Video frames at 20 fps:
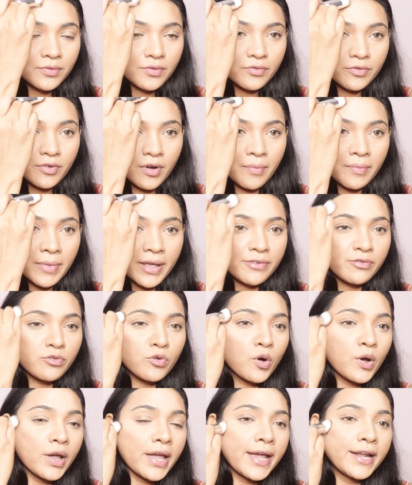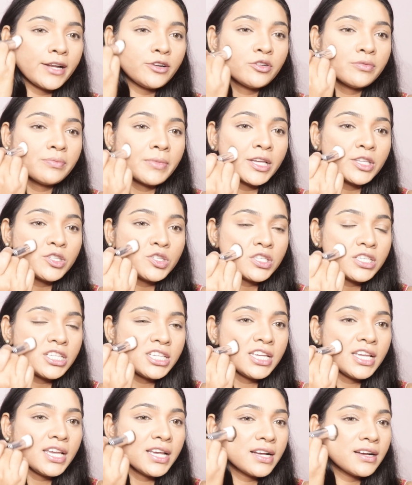from my forehead to my
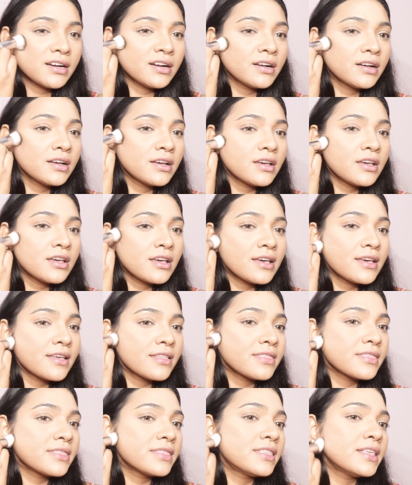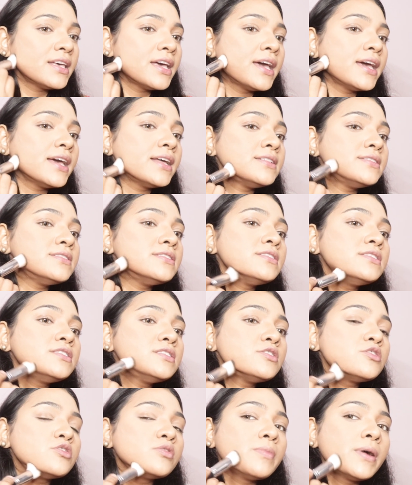cheek,
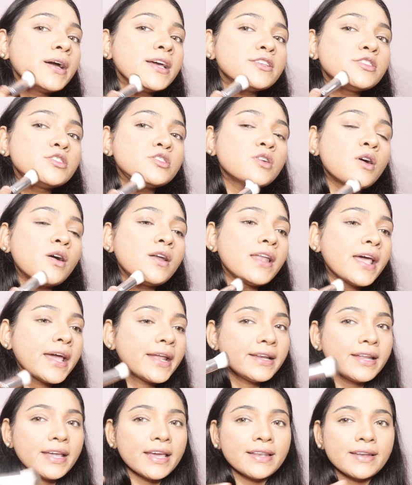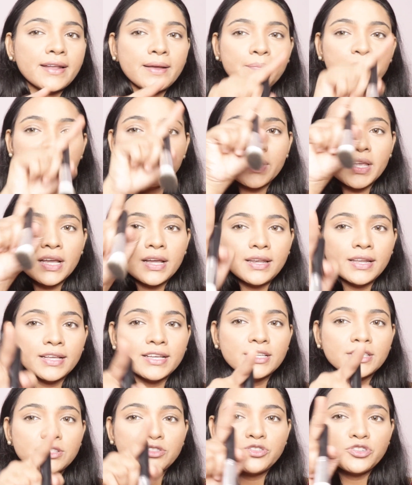then to my jawline in a like
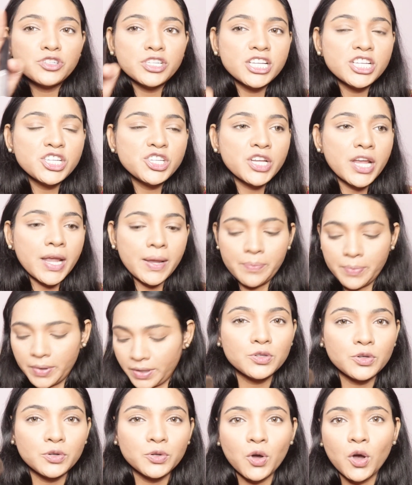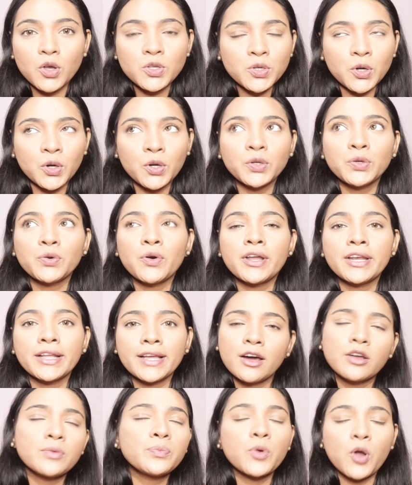a 3 shape. So nose
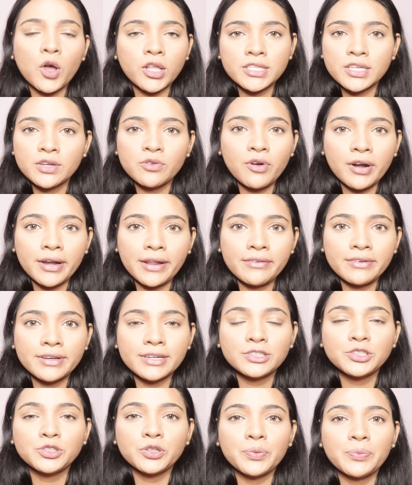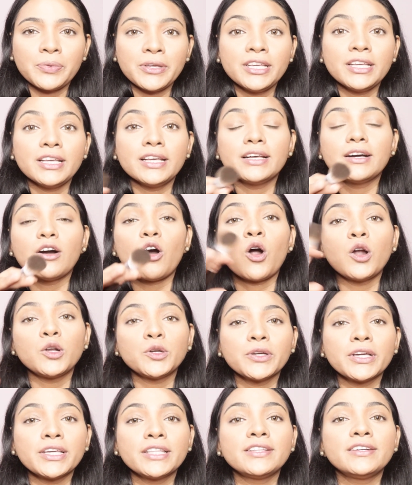contouring or bronzing, whatever, should be
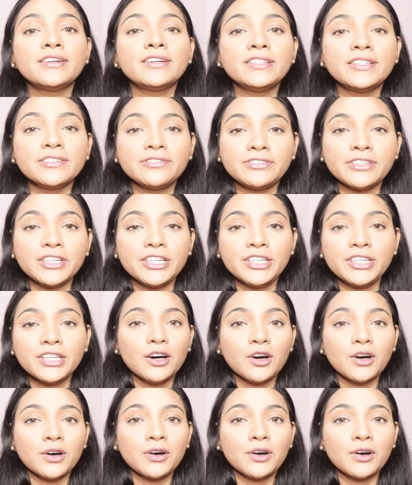altogether a different